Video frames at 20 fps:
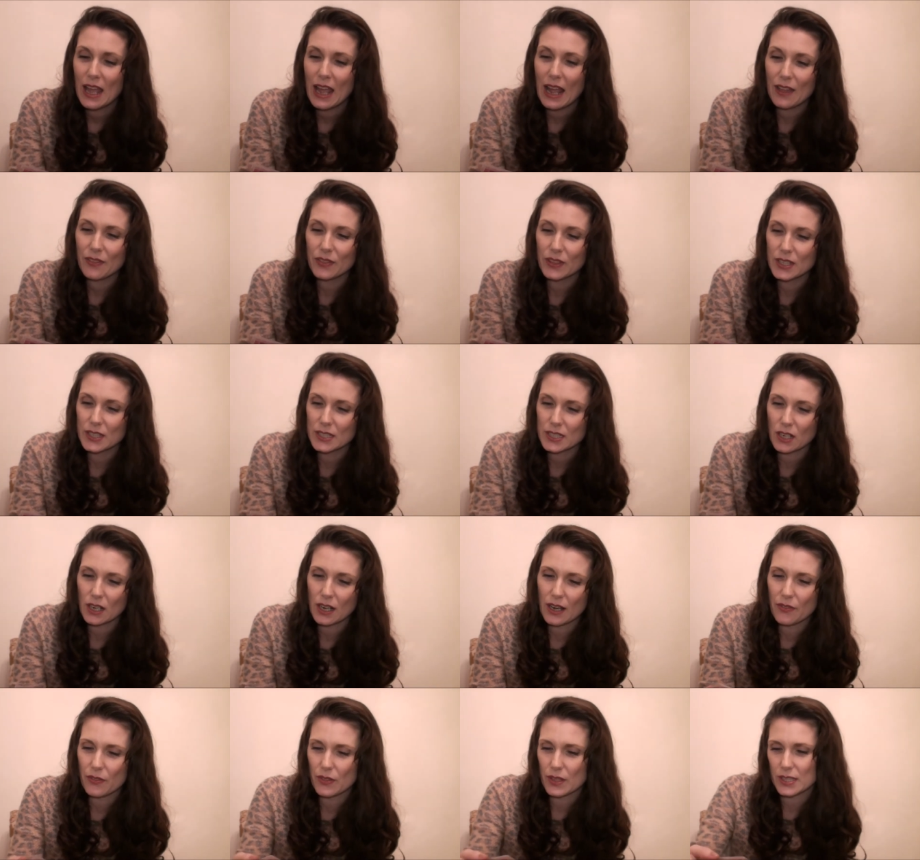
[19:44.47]
And these are
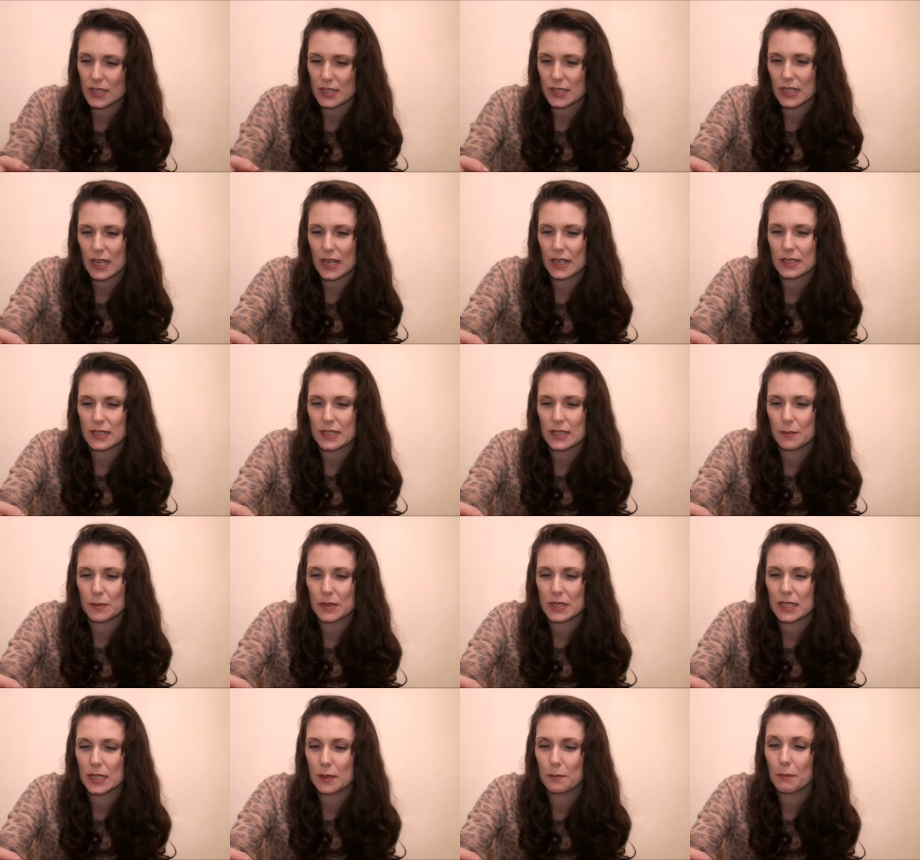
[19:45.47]
in this sense, let me
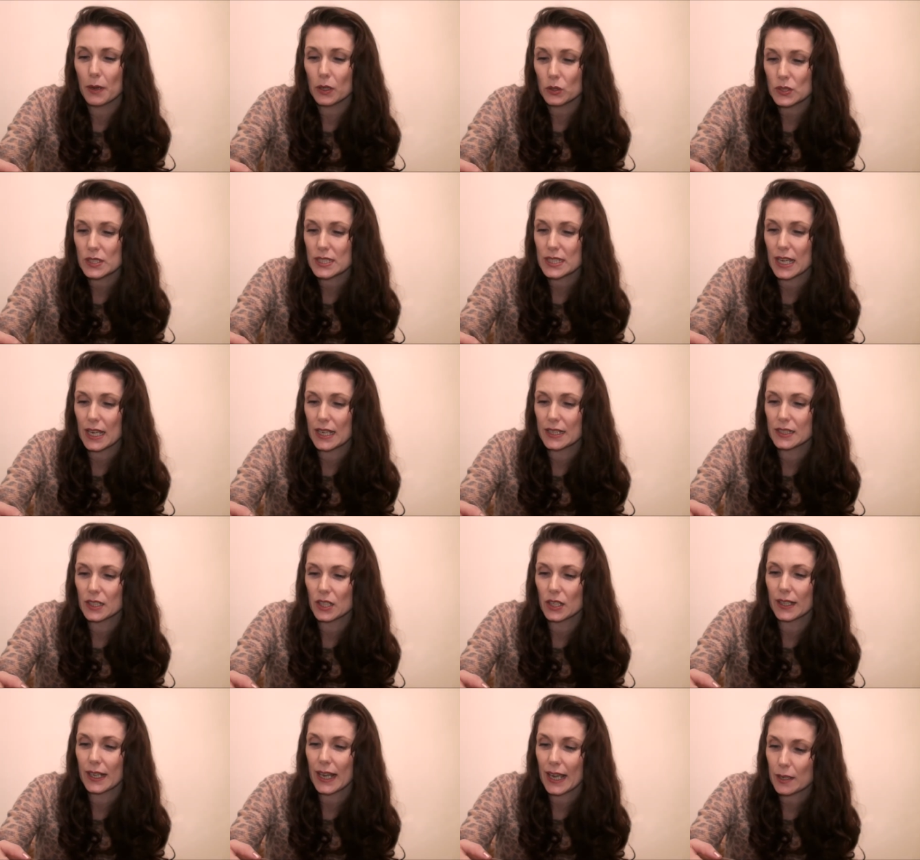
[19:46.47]
see, mulled
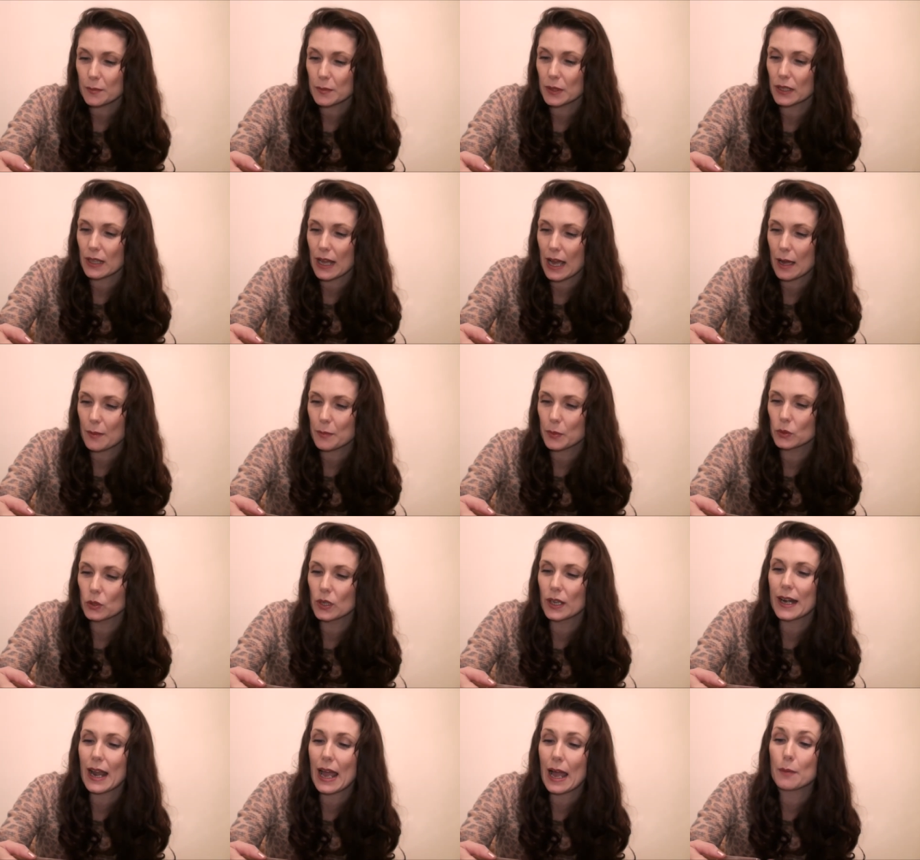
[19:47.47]
cider, caramel apple
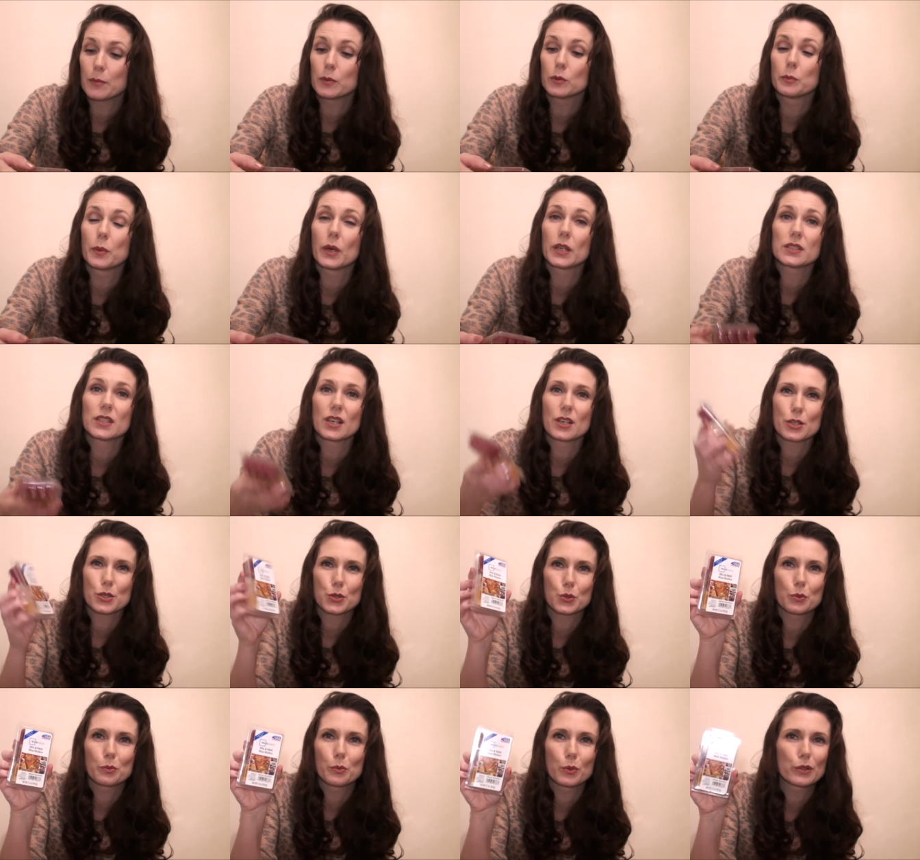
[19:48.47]
and apple butter.
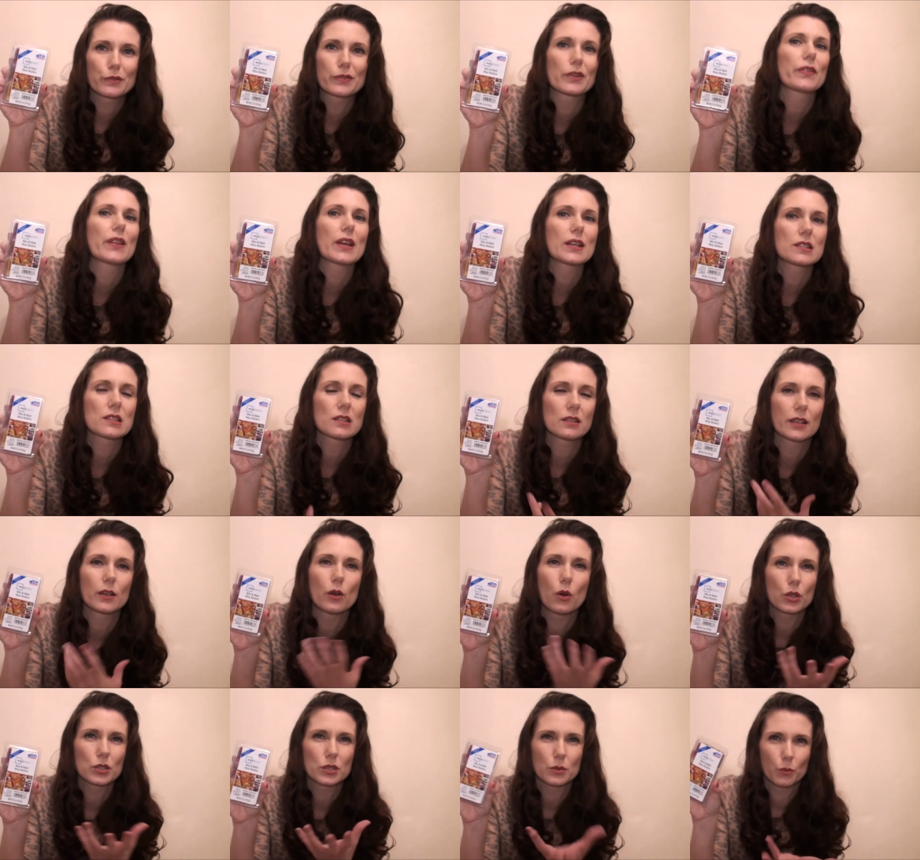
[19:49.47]
So more for this like
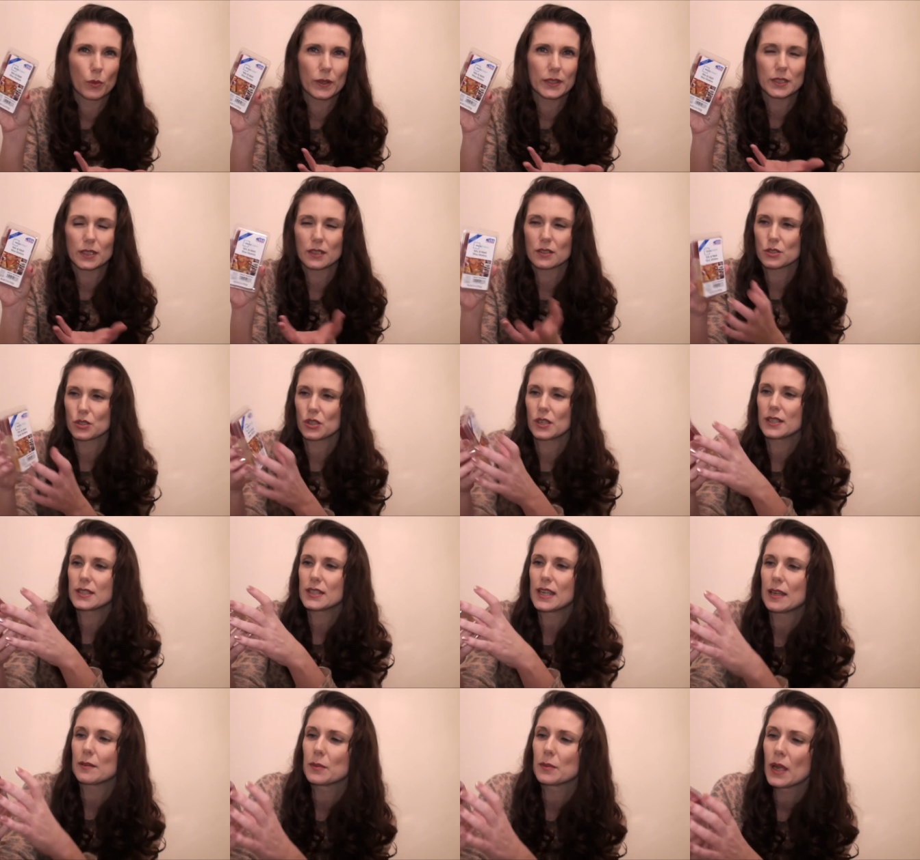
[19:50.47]
autumn winter sort of
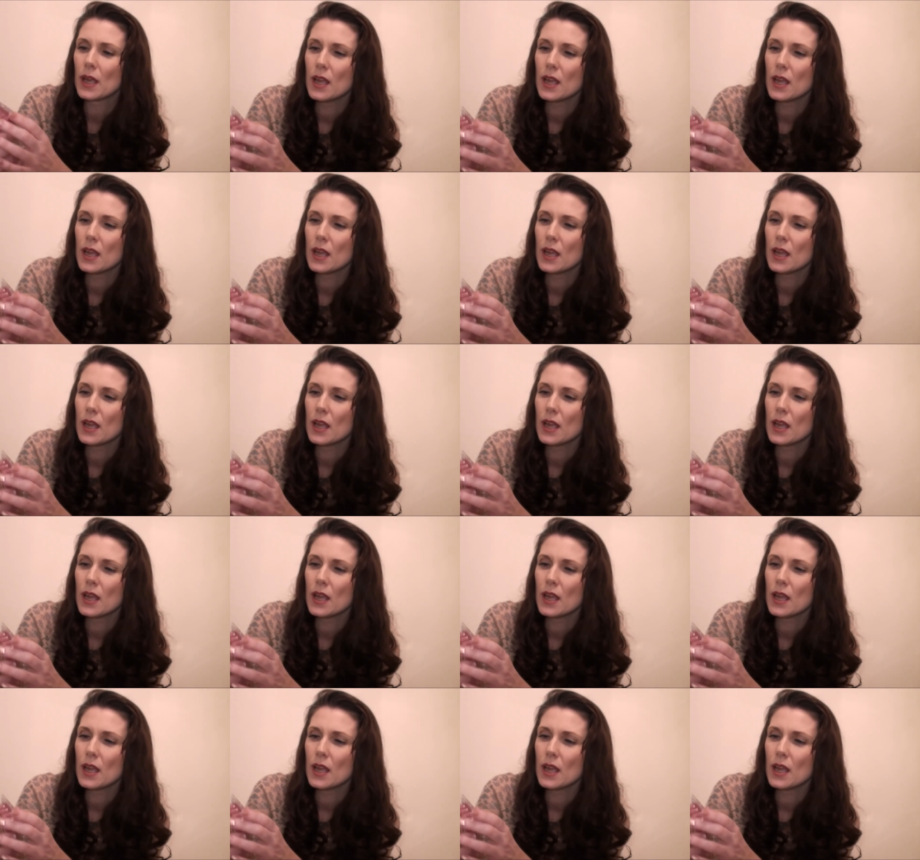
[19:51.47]
type